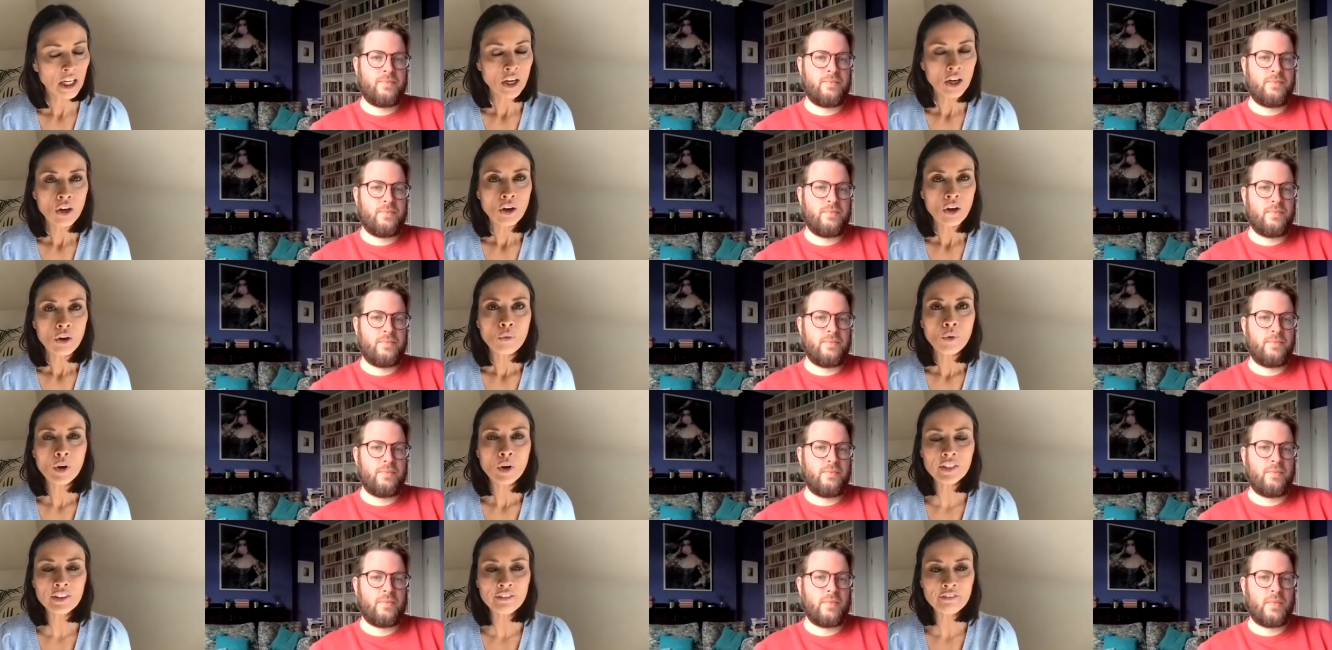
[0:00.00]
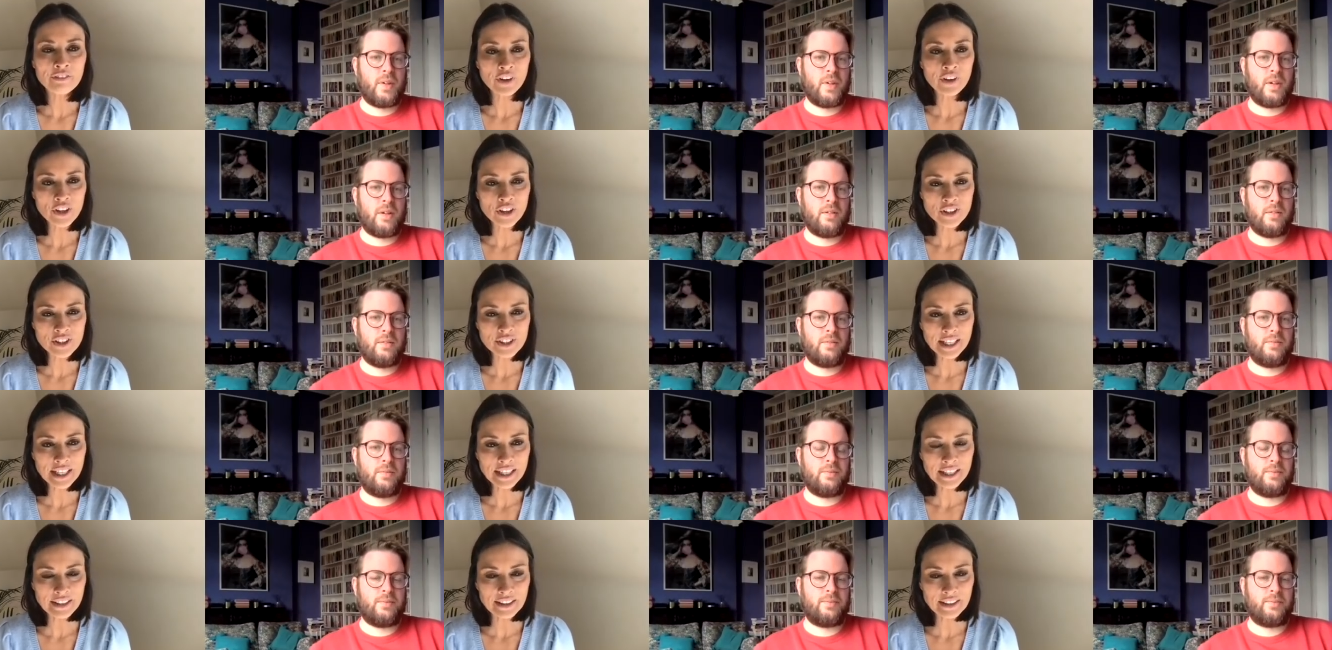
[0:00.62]
Speaker 1: Well, the first
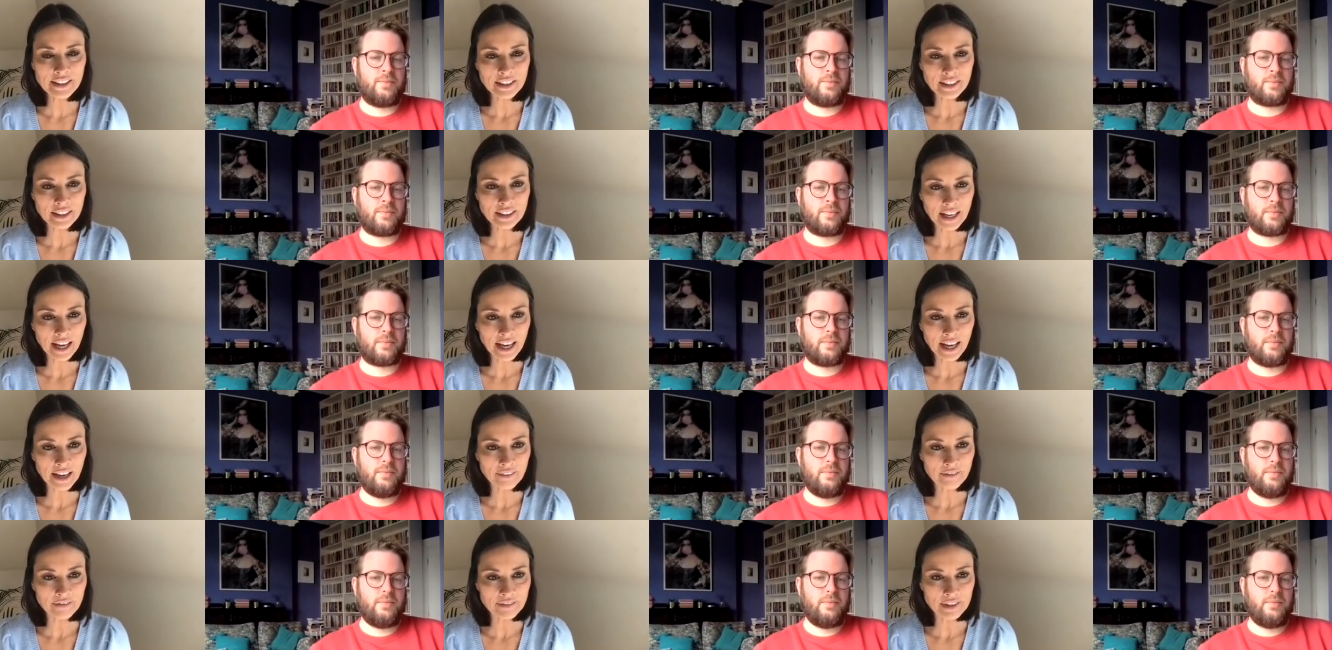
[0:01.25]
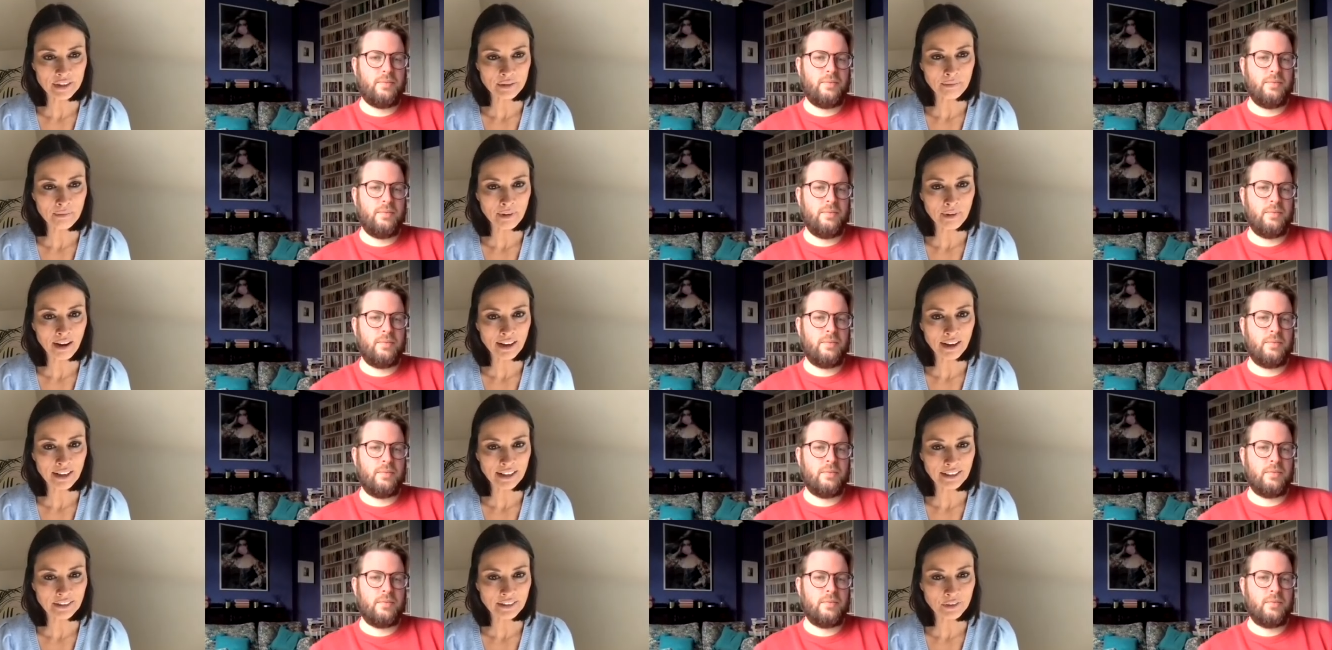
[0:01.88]
thing that came to mind
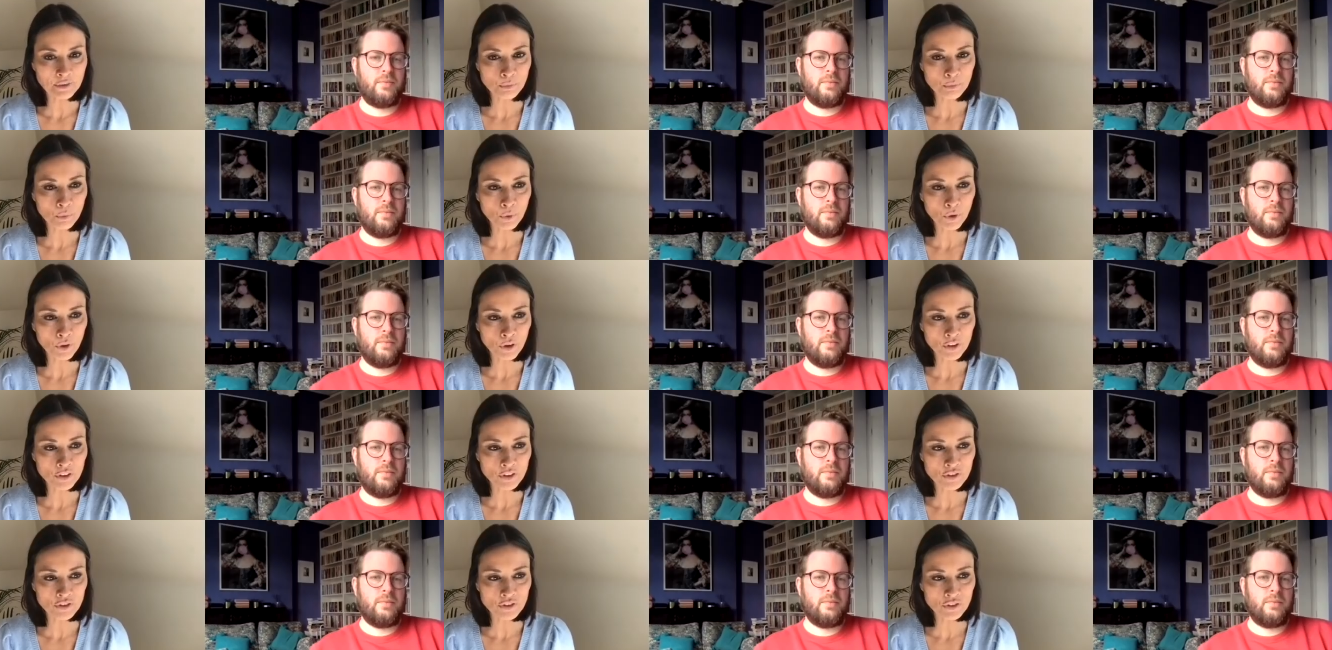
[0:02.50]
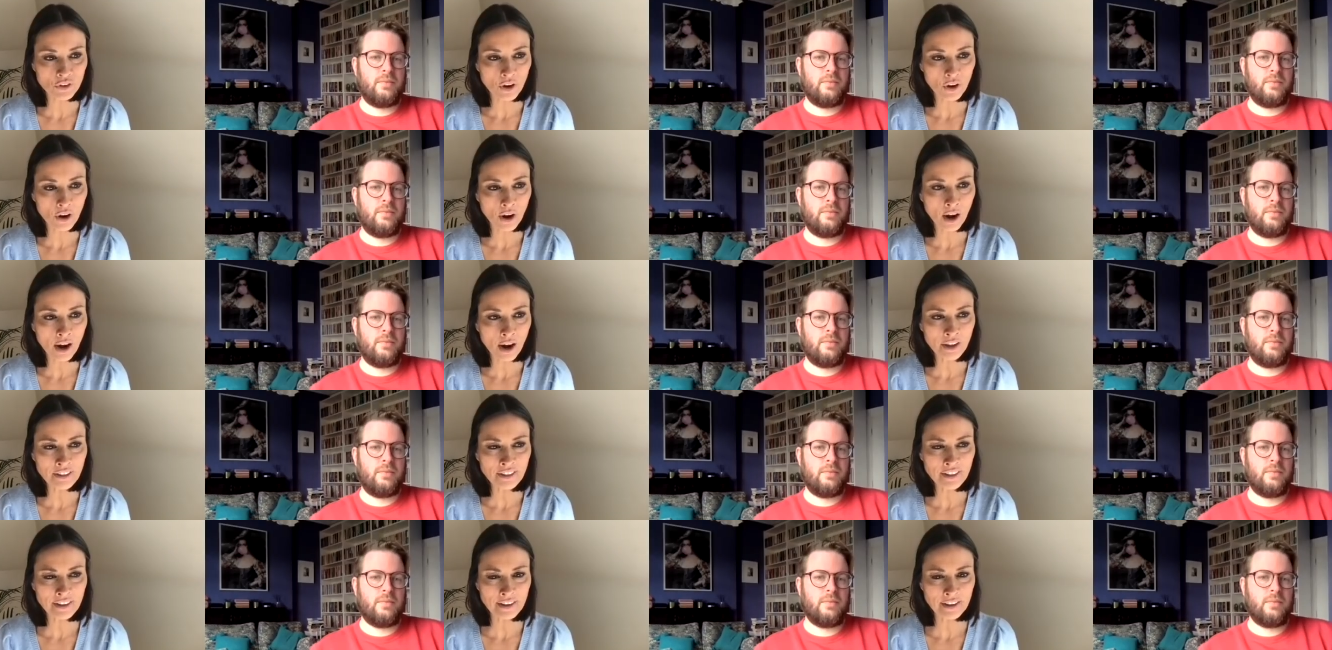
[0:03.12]
was I
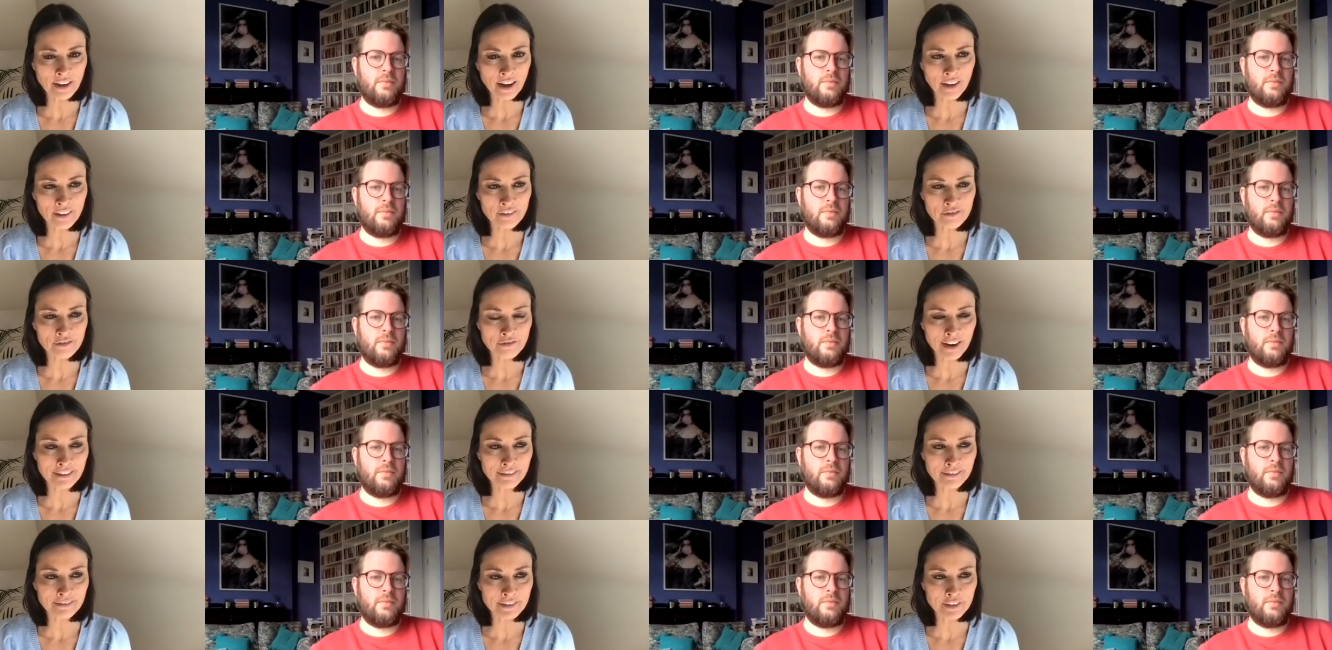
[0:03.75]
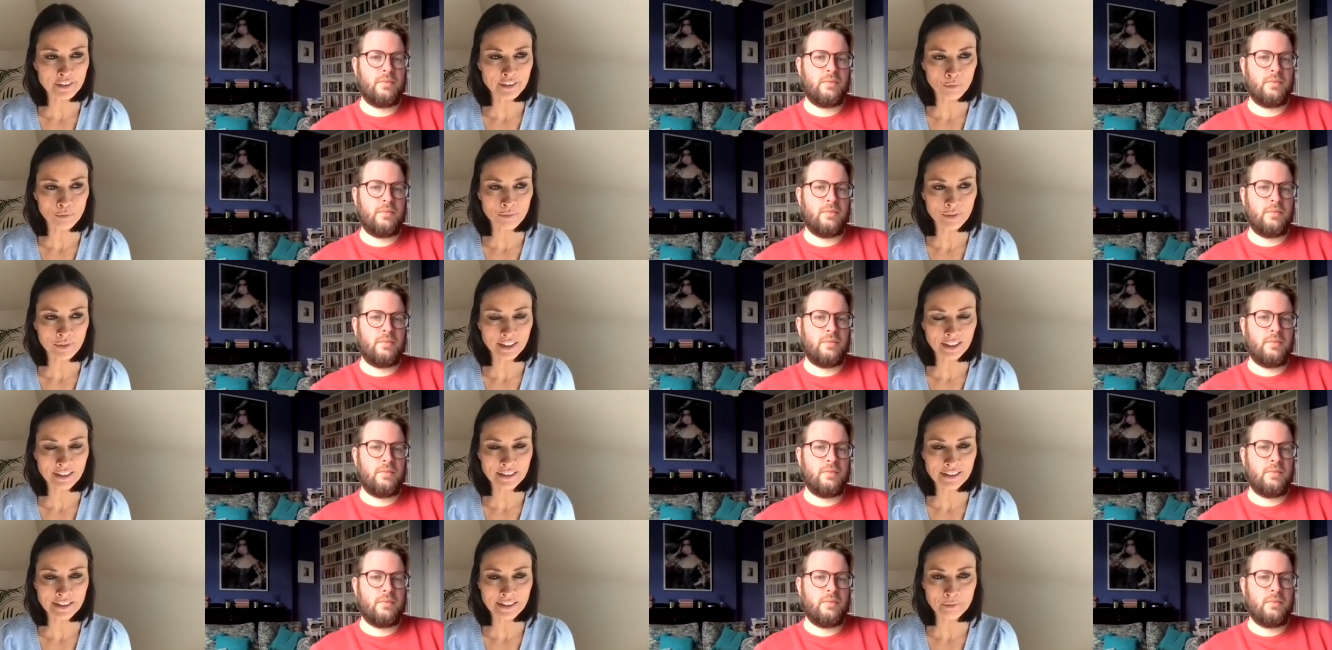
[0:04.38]
think I've read something
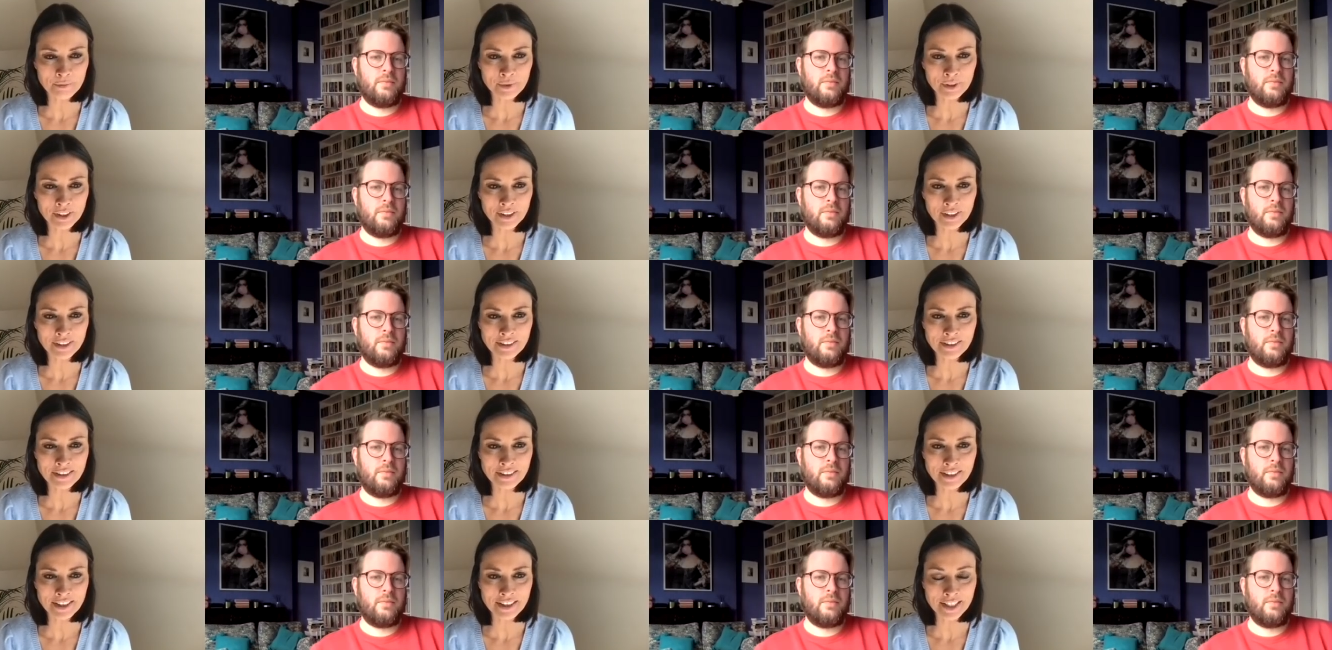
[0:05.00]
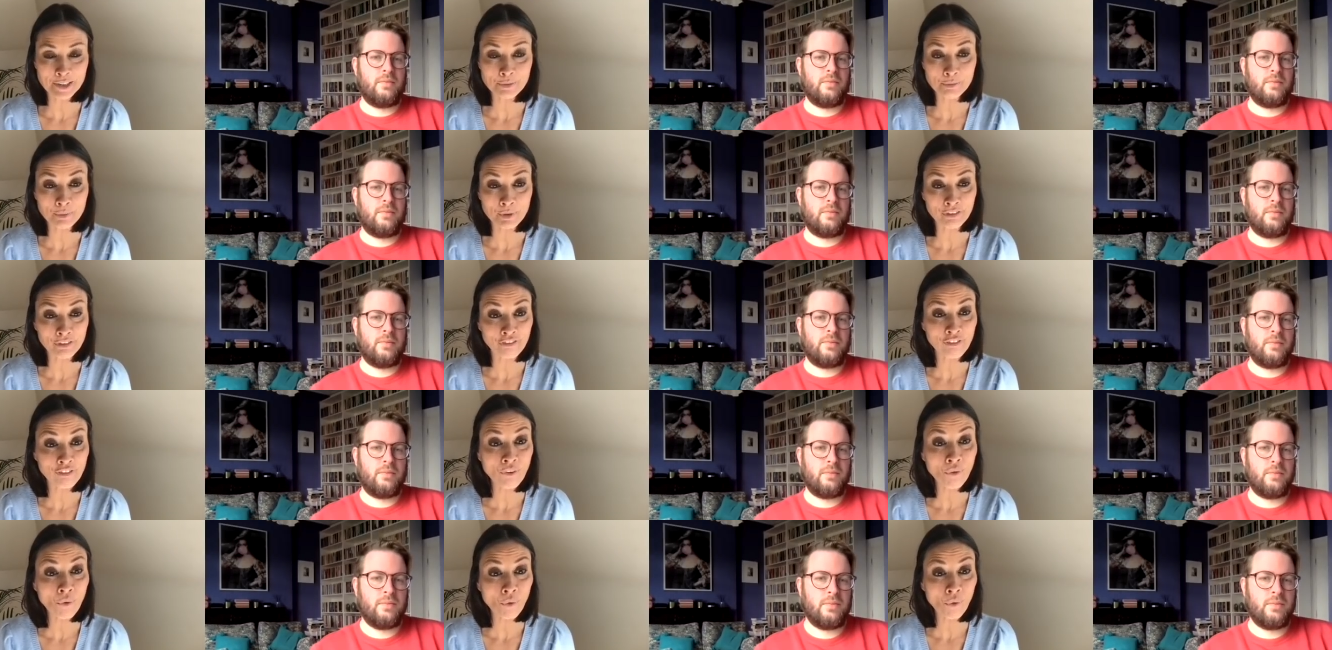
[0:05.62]
similar to this
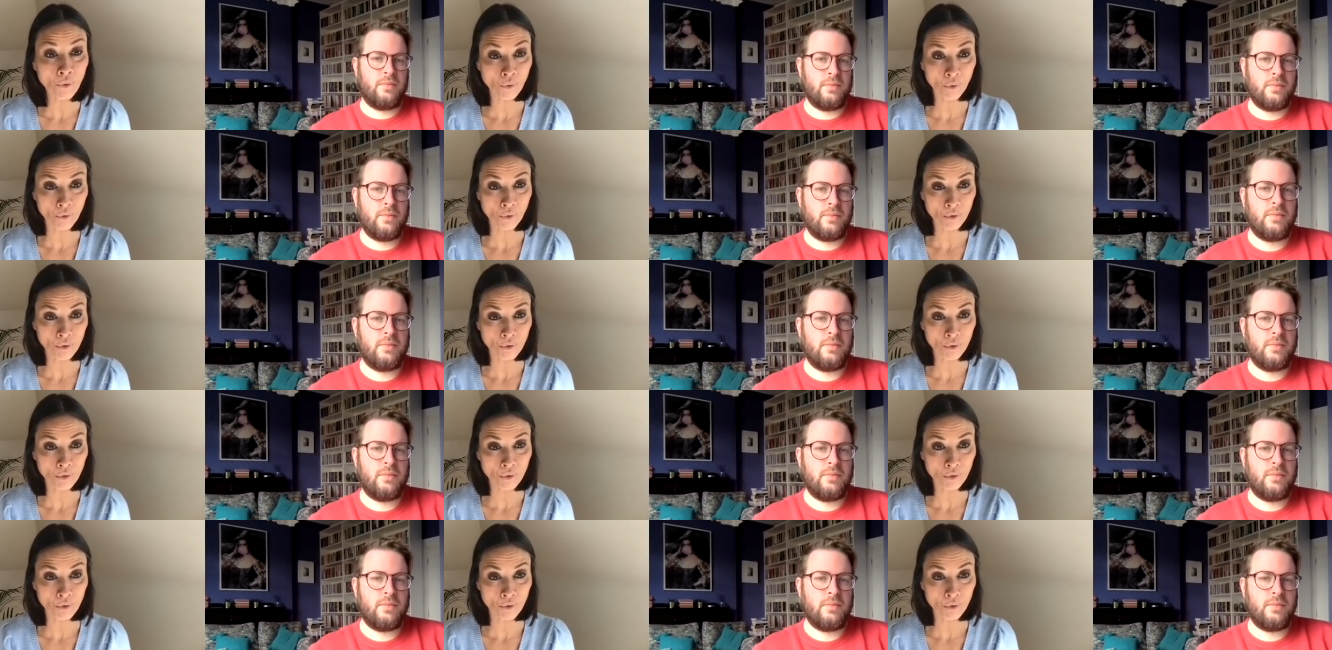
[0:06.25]
before.